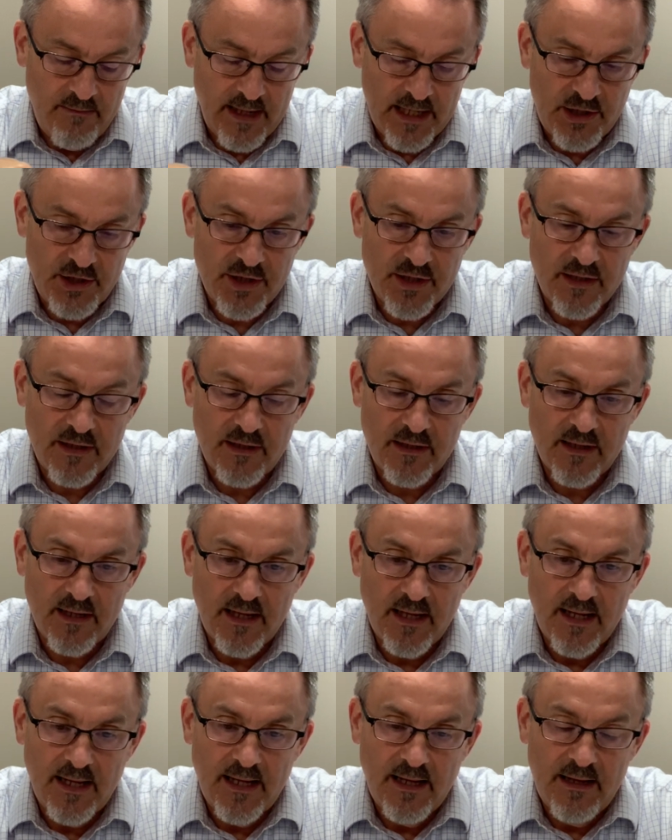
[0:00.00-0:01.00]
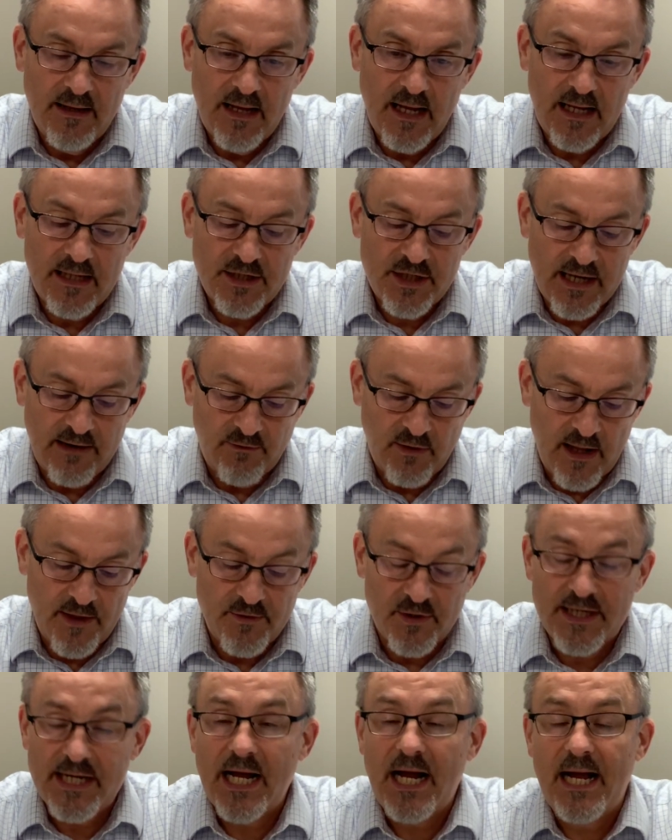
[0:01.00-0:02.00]
mentioned several
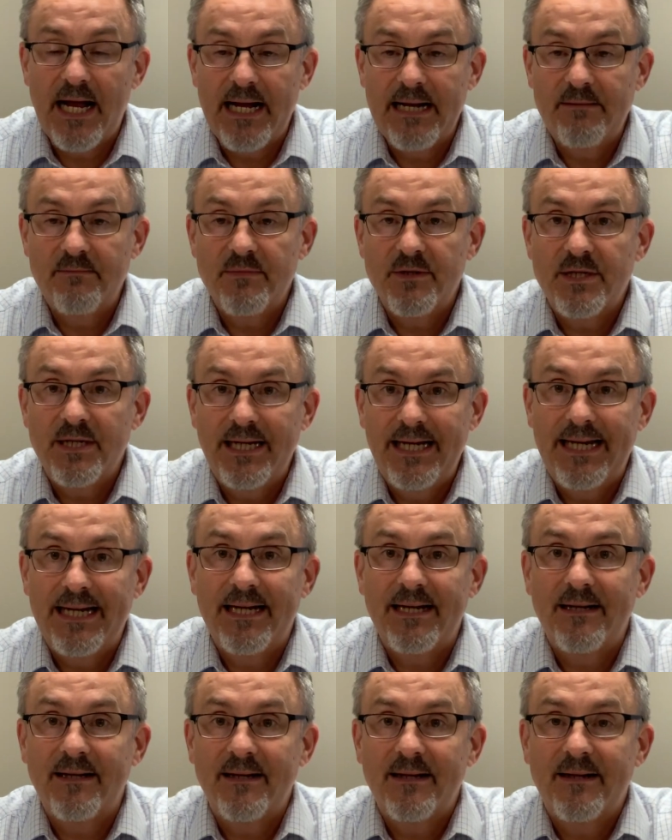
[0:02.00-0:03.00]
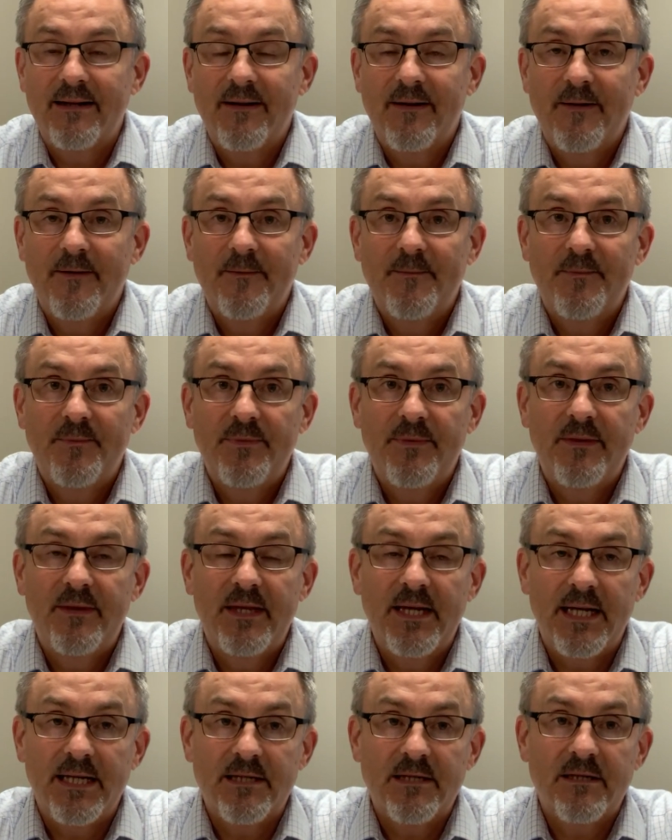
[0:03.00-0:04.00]
other times in
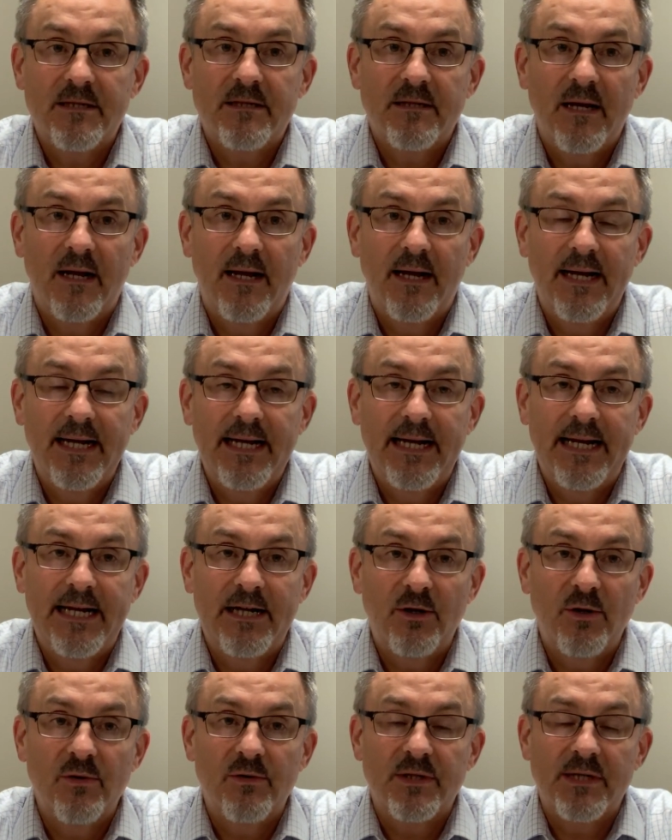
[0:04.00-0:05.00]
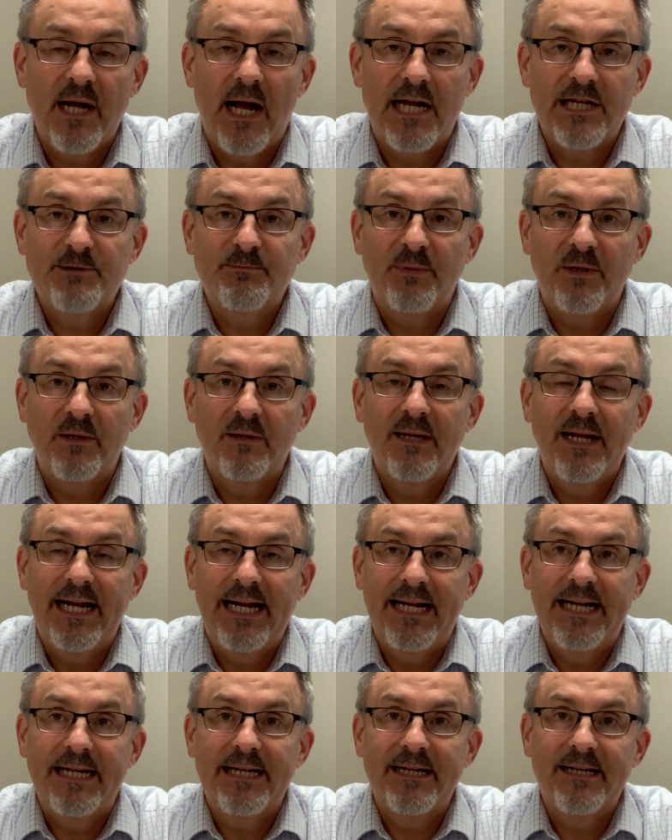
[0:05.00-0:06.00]
Luke's gospel,
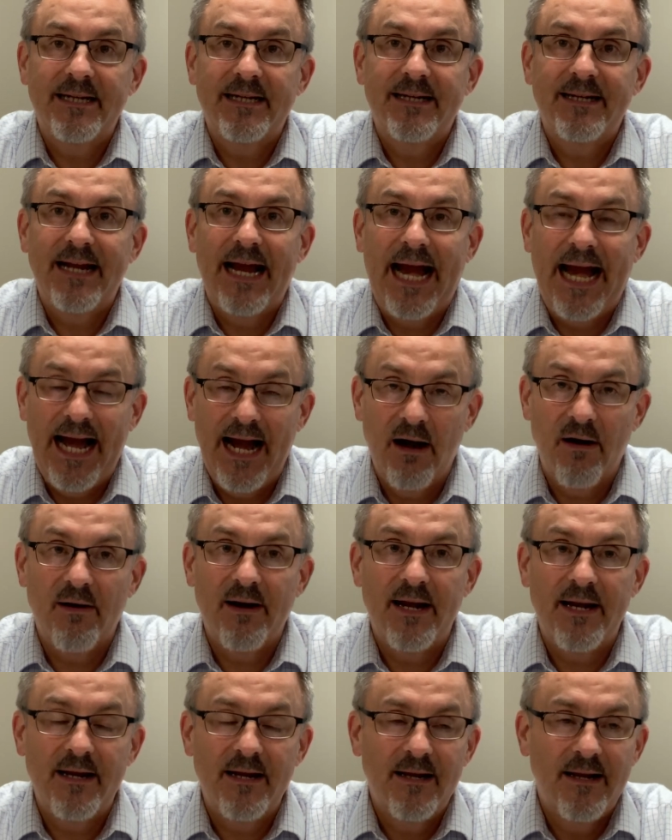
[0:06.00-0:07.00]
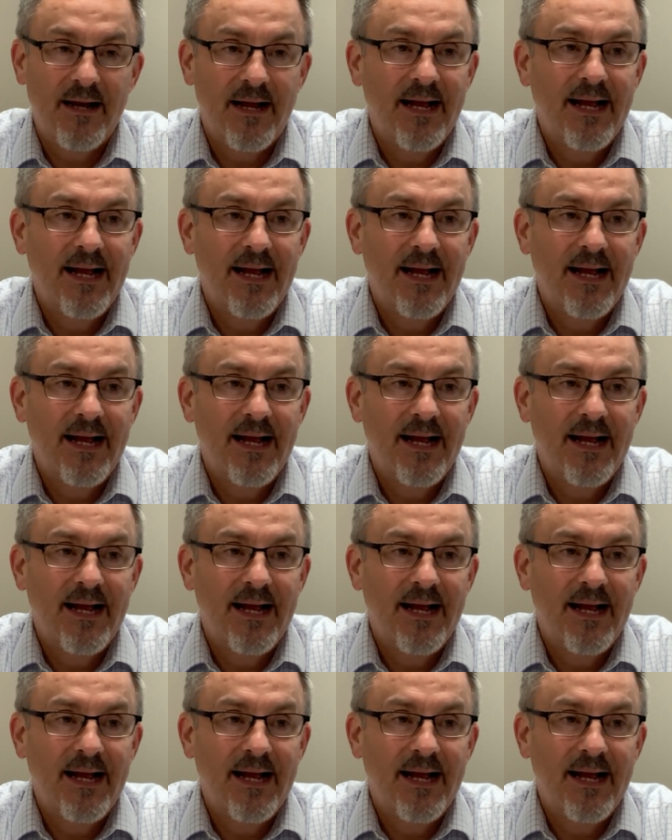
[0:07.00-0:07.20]
and Herod